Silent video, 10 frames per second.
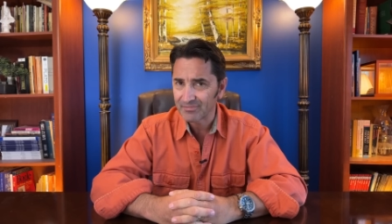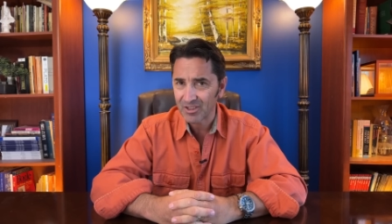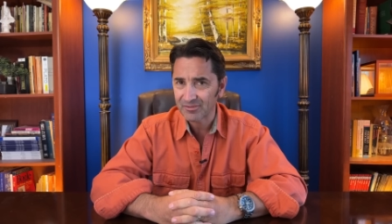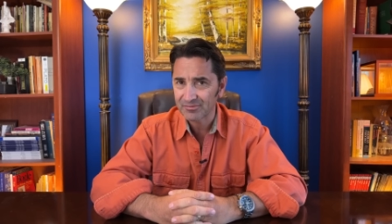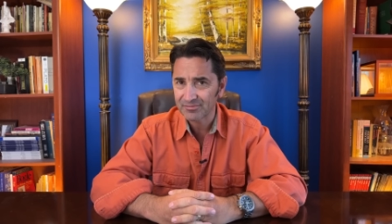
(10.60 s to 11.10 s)

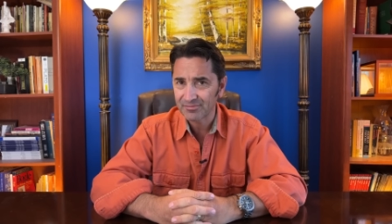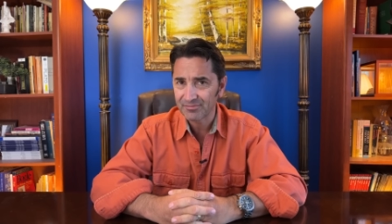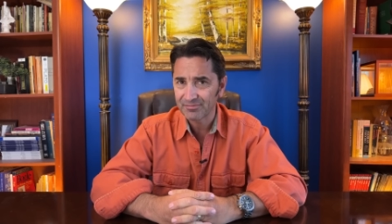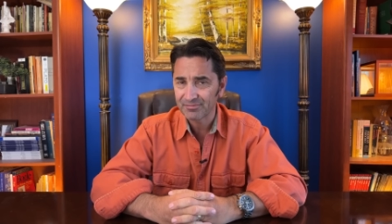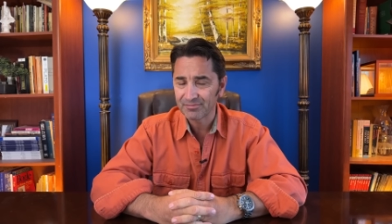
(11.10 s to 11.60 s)
No?
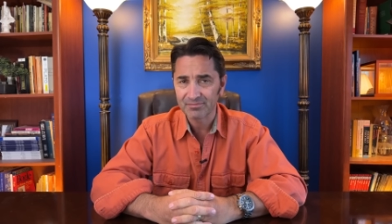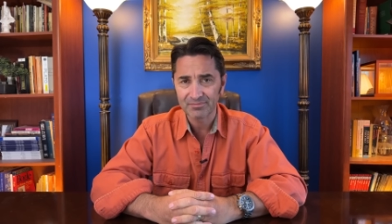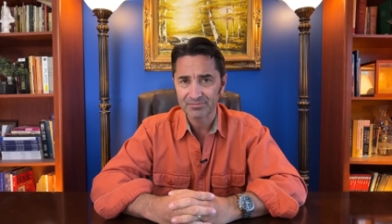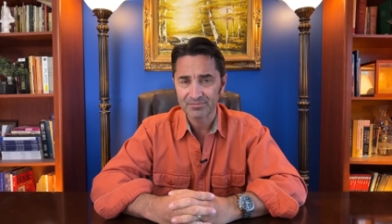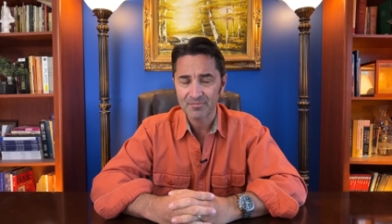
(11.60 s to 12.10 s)

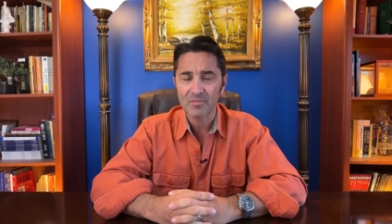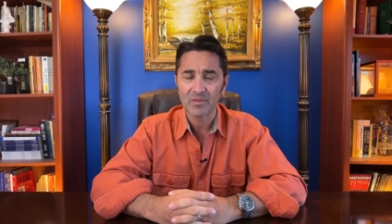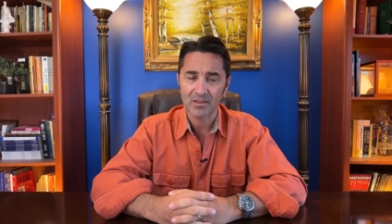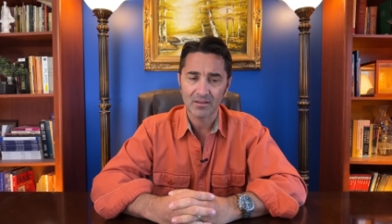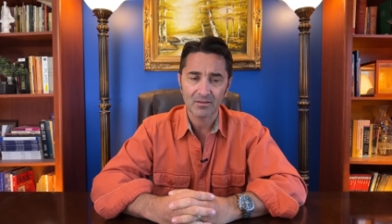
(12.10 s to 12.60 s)
Mm
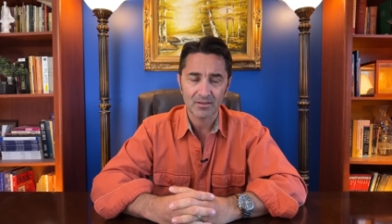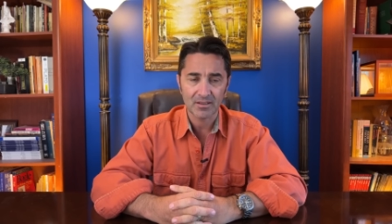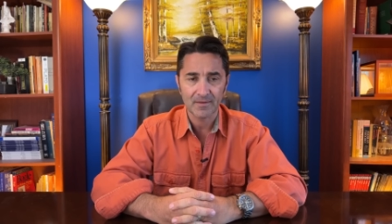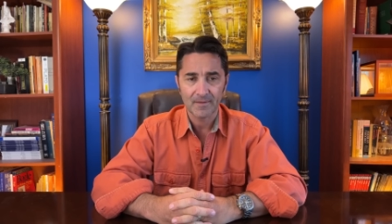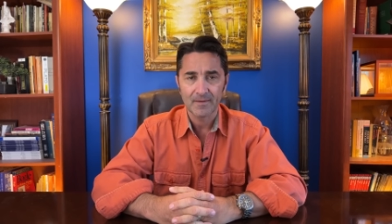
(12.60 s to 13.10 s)
-hmm. Okay.